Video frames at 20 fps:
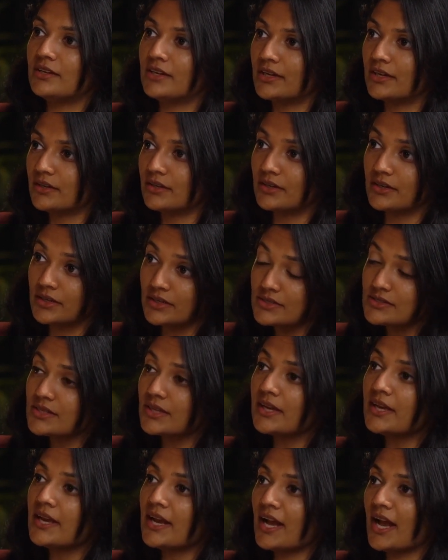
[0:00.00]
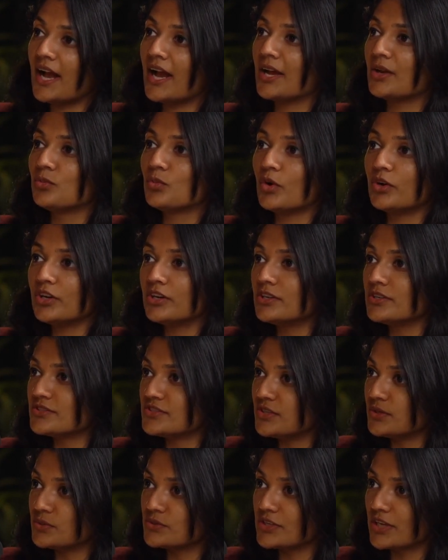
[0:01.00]
it is and what it is
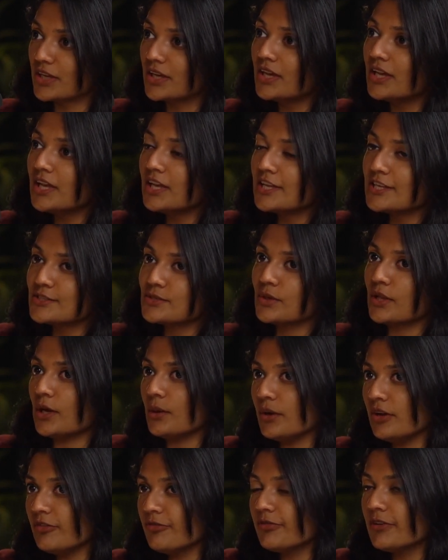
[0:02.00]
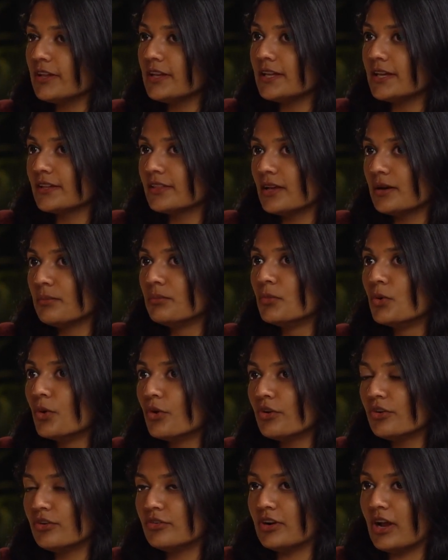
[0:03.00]
using. So now I feel like they're
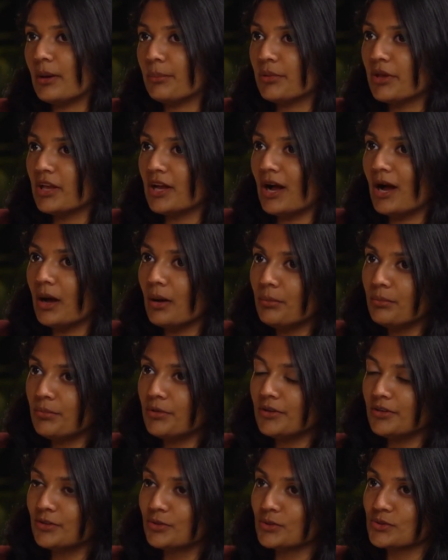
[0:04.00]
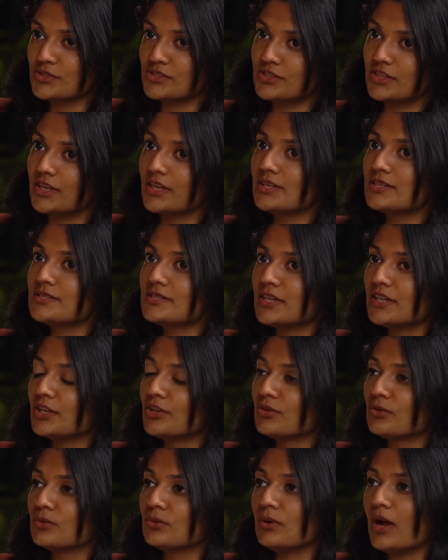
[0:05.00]
more wrapping up those things
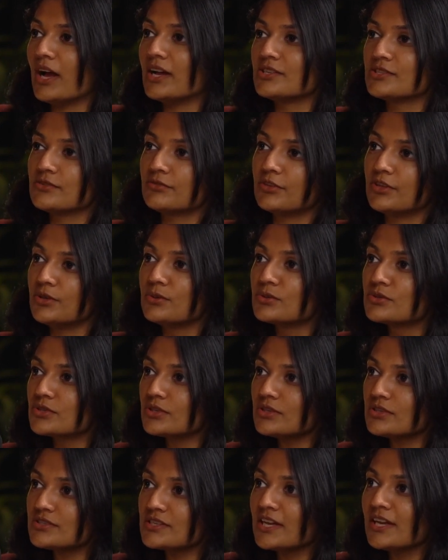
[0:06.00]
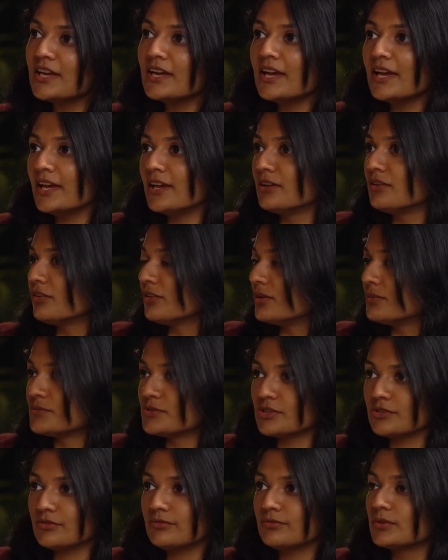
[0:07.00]
into hands of the users in terms
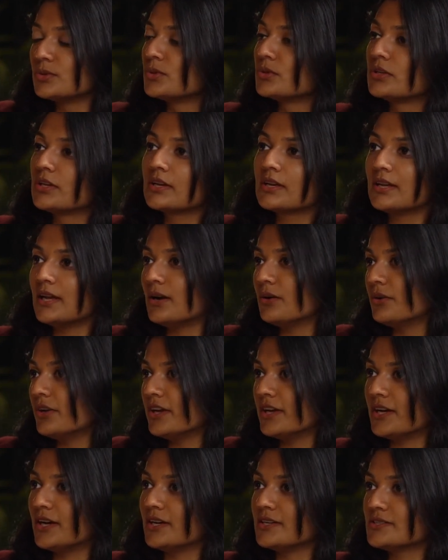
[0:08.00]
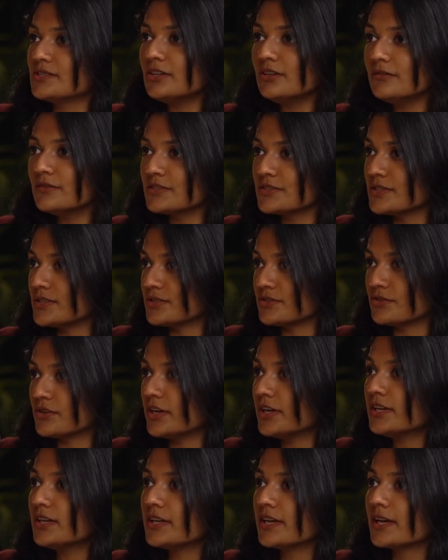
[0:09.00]
of Google Cloud AI services,
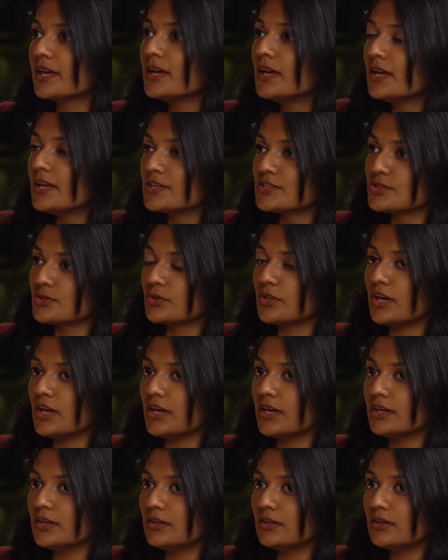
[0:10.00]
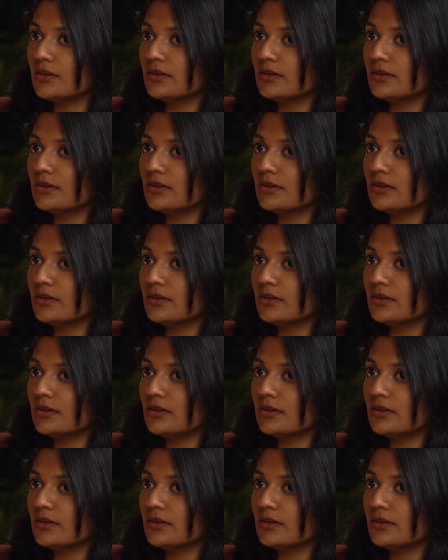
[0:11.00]
right? Like, so that